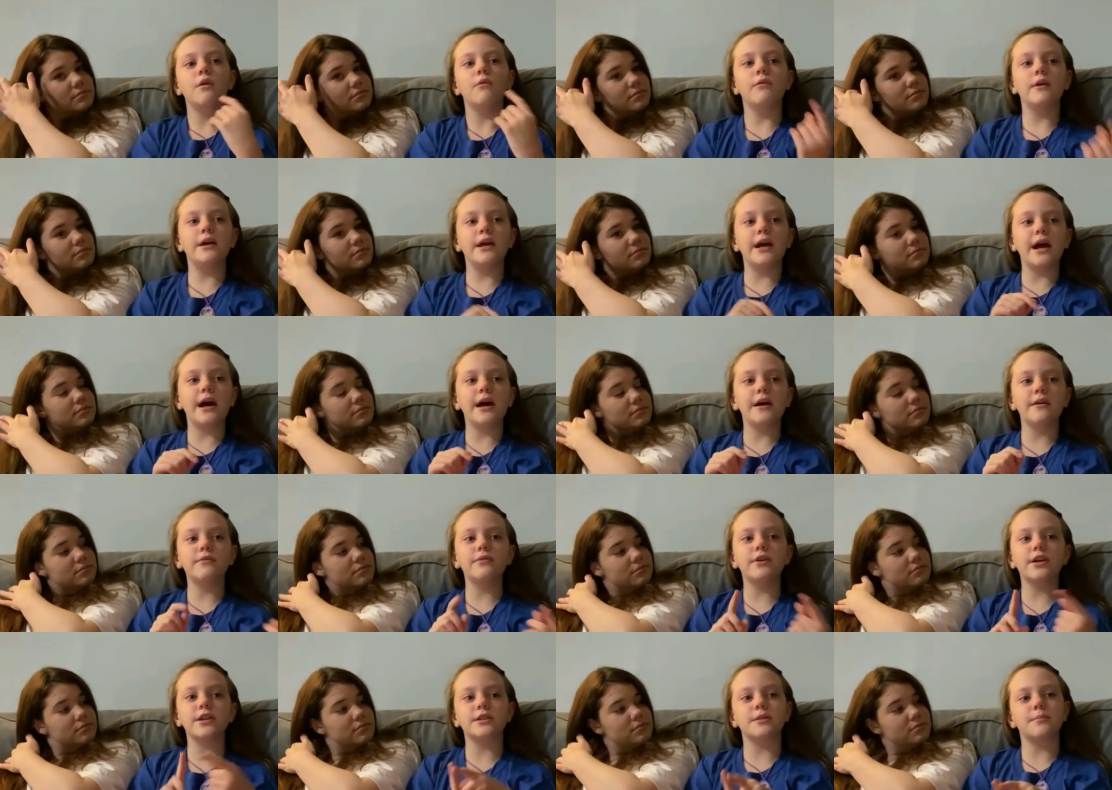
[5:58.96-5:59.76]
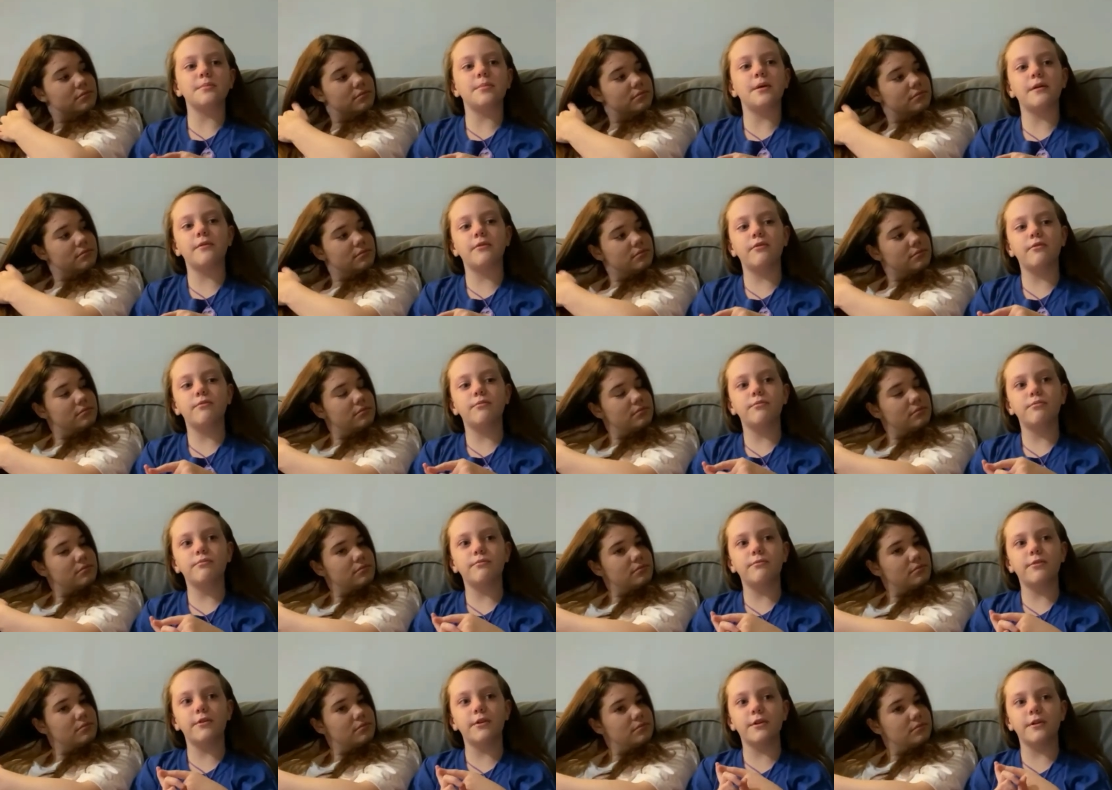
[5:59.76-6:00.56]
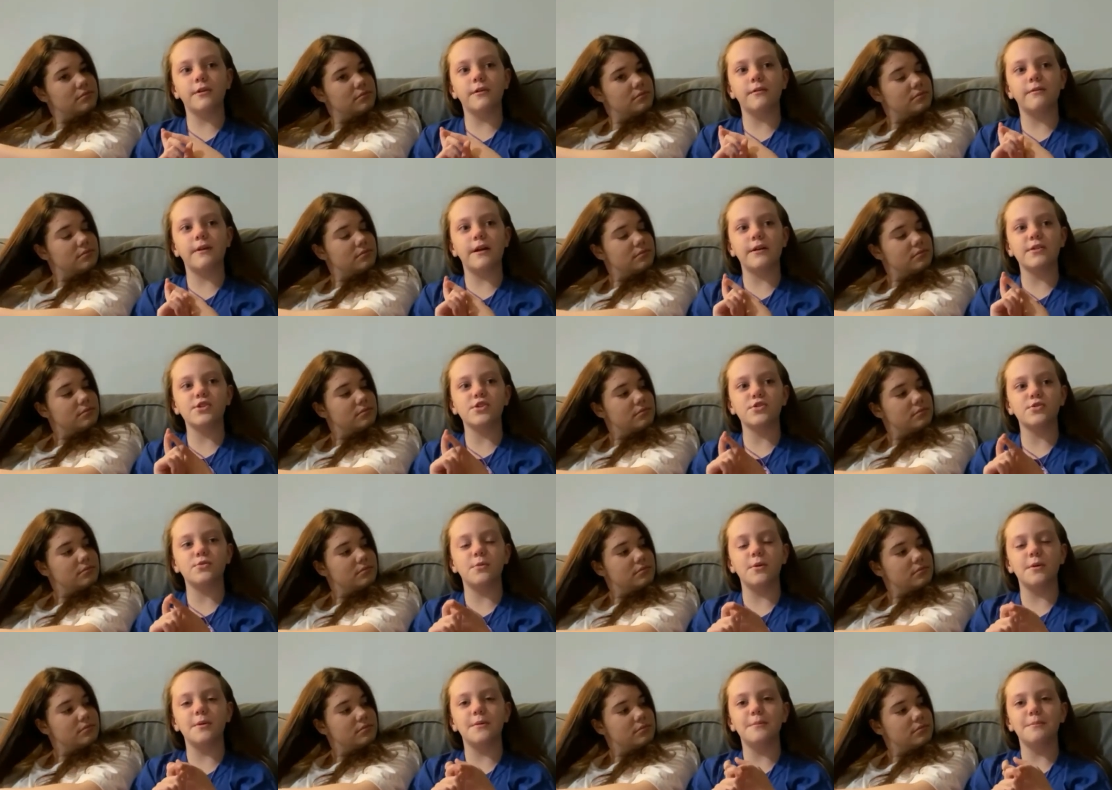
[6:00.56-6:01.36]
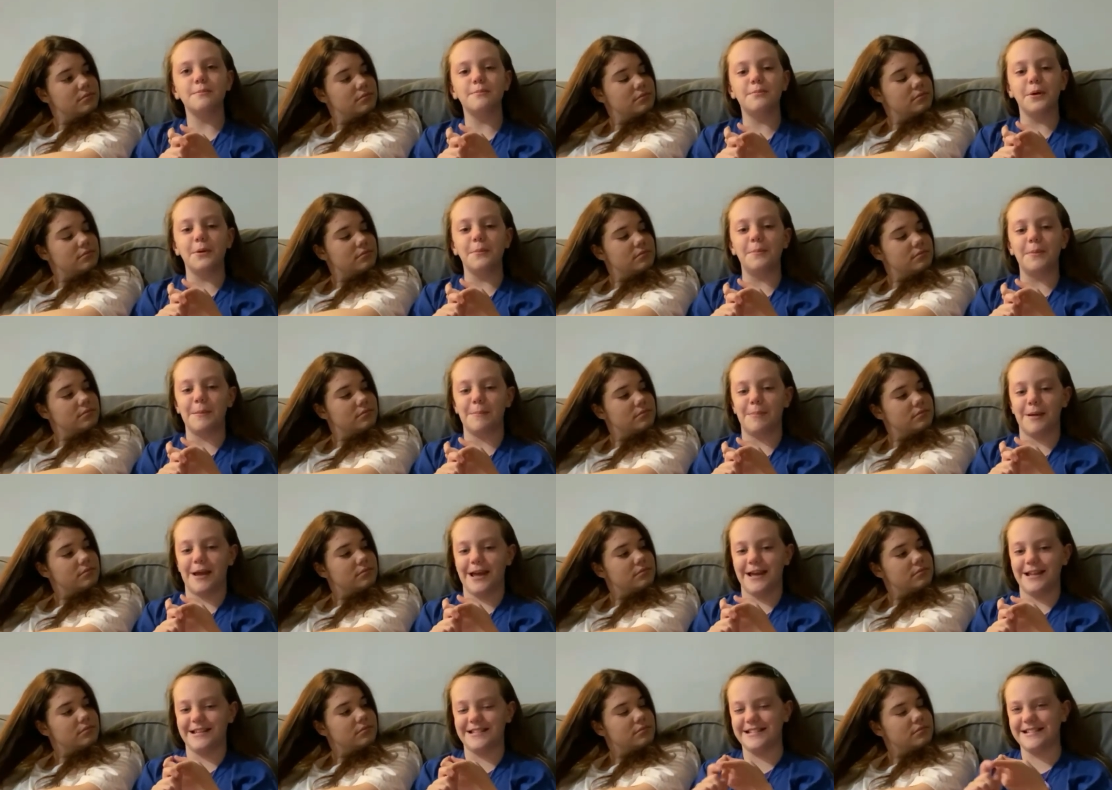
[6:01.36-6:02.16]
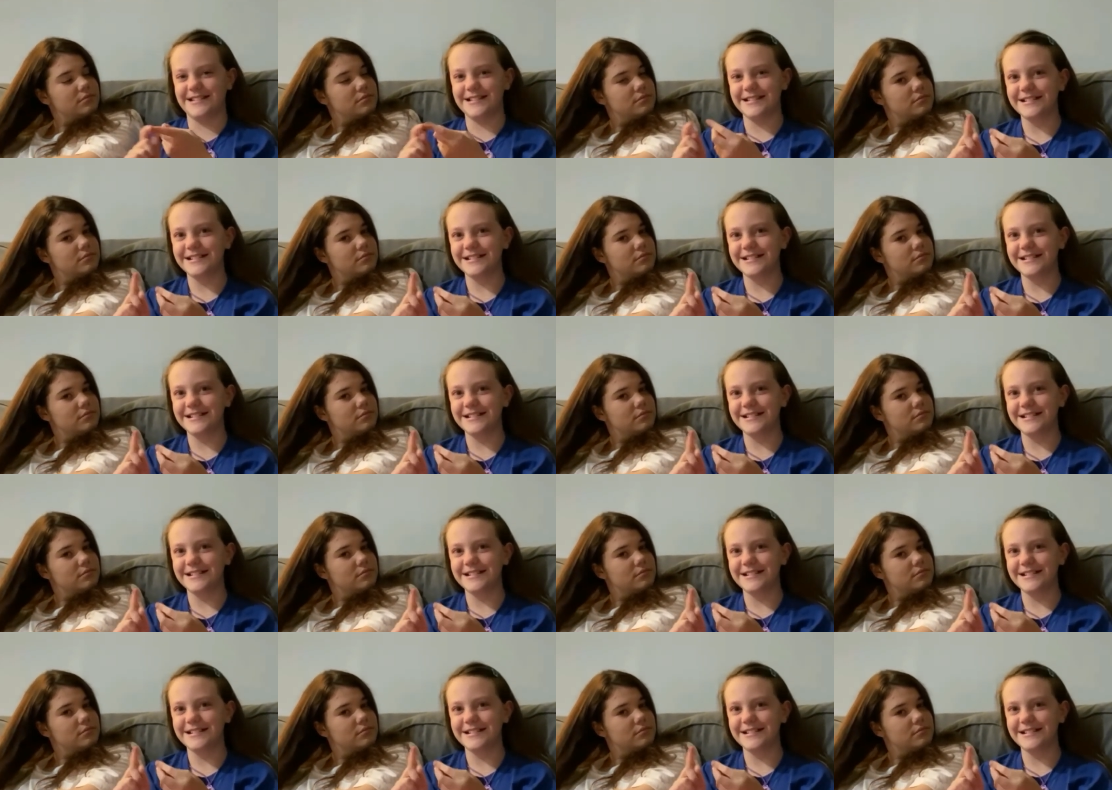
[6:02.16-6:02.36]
Speaker 1: we have like the Professor Poopy Pants.